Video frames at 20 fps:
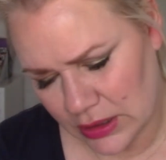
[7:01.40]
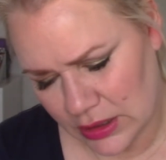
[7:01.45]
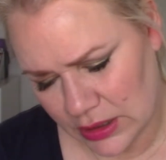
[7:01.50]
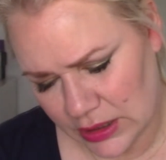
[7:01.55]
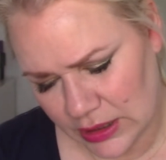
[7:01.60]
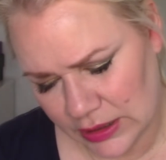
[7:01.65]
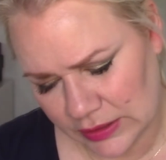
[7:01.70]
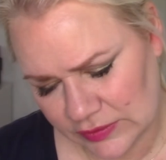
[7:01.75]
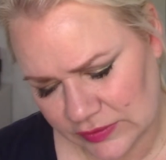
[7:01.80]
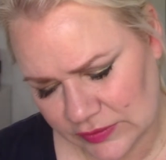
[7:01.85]

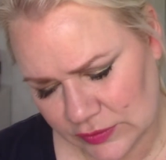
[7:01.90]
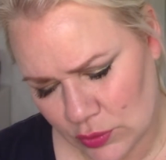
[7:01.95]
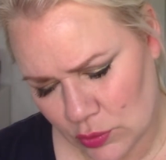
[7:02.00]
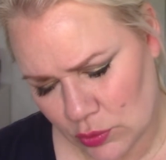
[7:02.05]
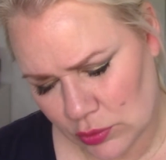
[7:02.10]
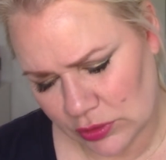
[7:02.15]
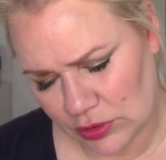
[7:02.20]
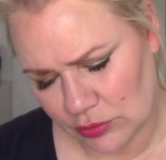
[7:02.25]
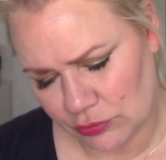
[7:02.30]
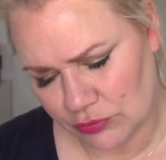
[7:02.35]
It's
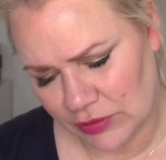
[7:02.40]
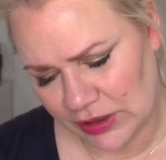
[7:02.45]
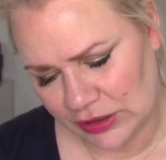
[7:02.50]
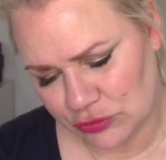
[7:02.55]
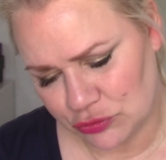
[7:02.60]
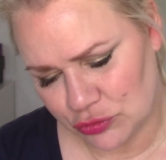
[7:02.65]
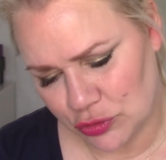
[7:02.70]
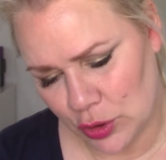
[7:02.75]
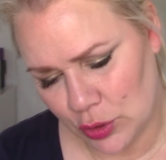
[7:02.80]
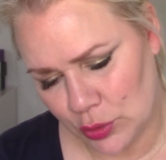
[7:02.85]
called
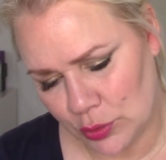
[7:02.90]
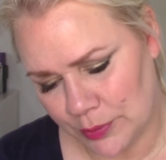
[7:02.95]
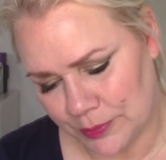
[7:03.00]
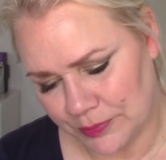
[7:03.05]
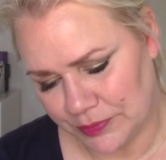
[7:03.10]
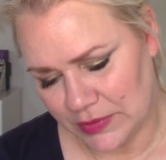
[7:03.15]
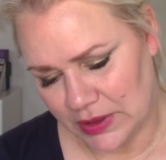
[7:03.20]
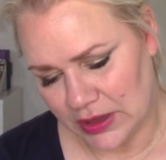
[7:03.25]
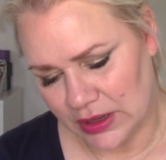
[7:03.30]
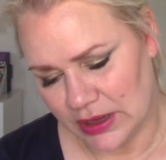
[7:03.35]
Retro,
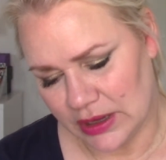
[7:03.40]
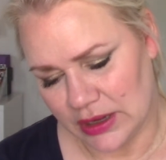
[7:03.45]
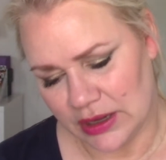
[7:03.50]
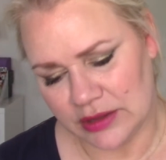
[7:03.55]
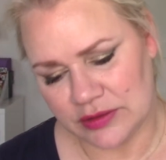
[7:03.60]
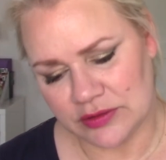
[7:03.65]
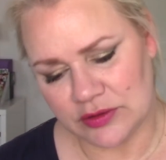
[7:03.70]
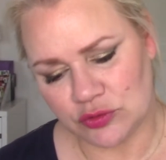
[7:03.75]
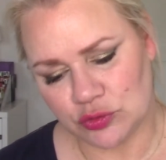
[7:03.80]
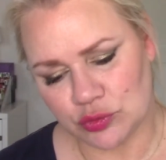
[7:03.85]

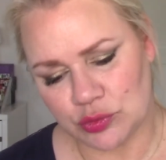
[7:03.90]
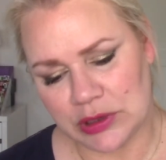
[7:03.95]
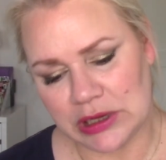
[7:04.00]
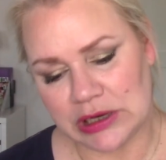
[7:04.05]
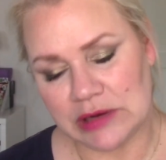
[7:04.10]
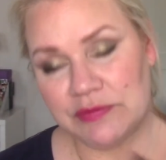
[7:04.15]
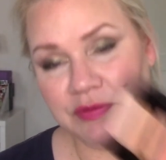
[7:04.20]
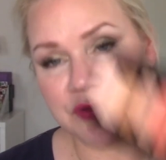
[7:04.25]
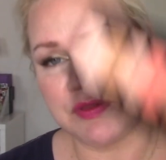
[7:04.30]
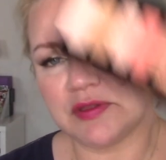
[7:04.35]
and the 12th